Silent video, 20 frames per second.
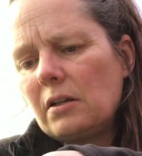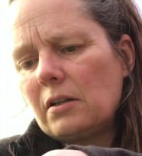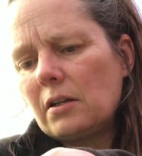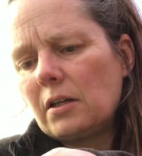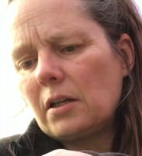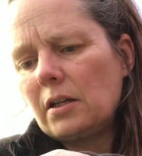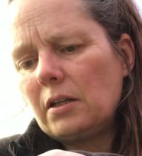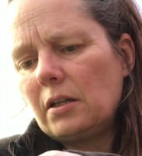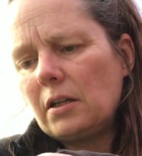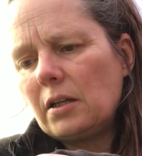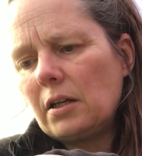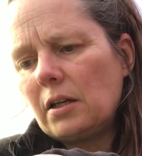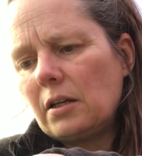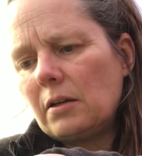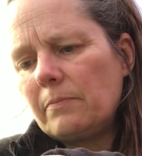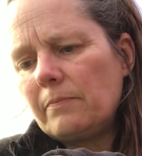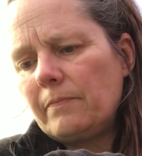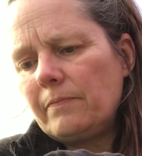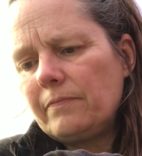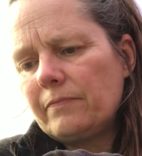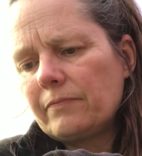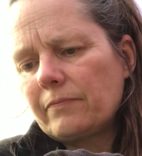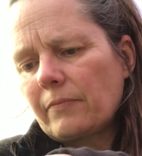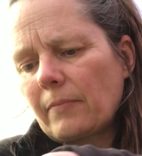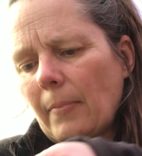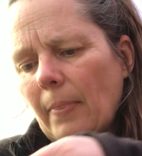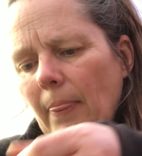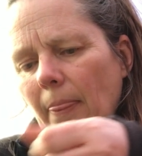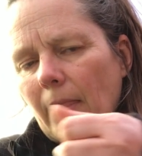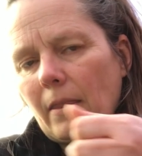And
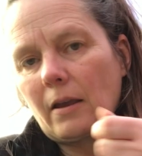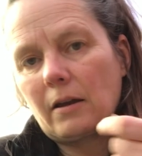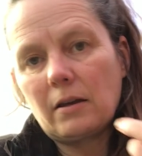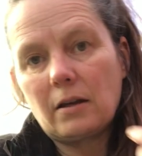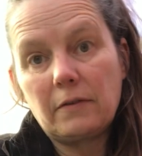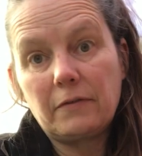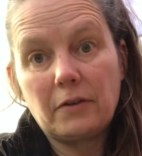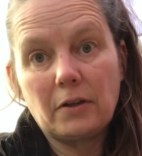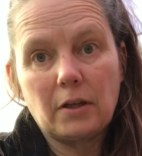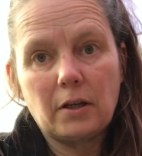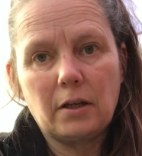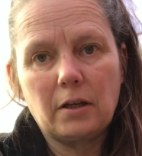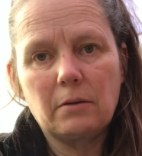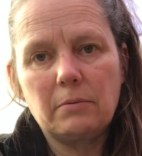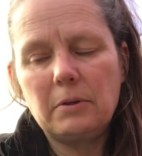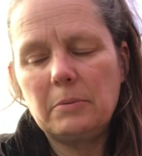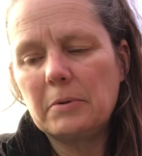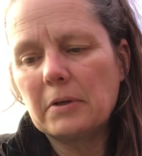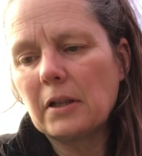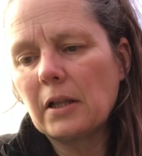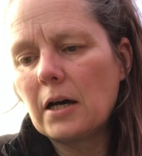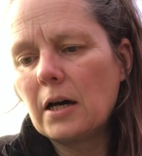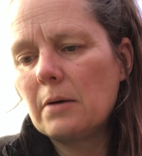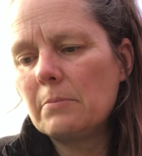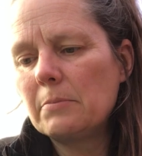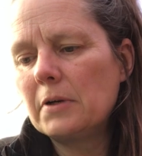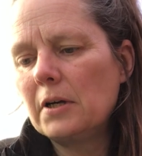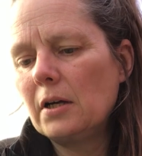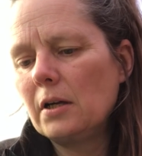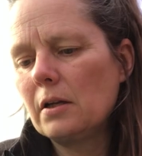if you like a wee bit
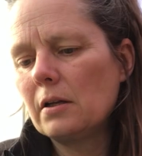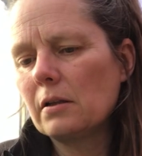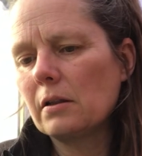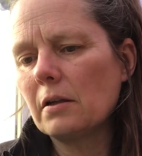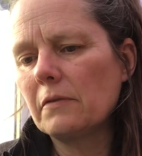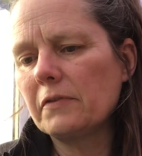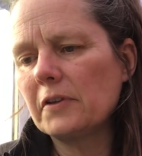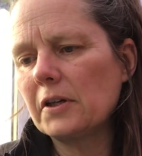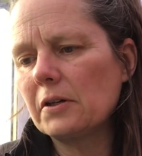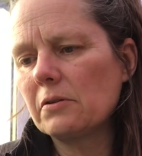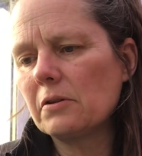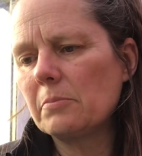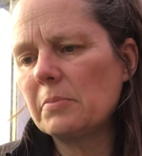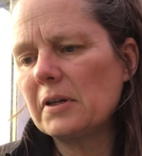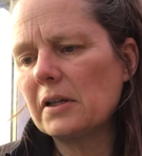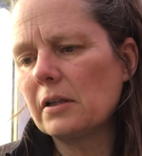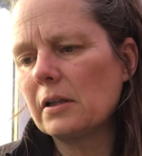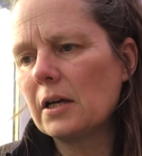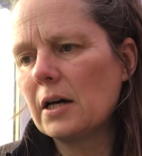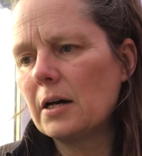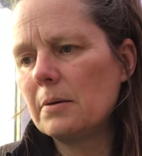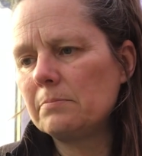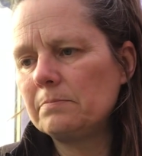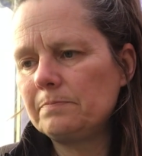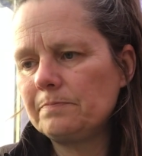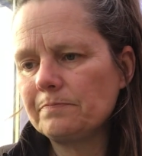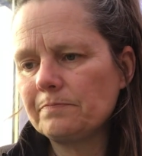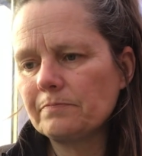lamb, lovely on a bit of lamb,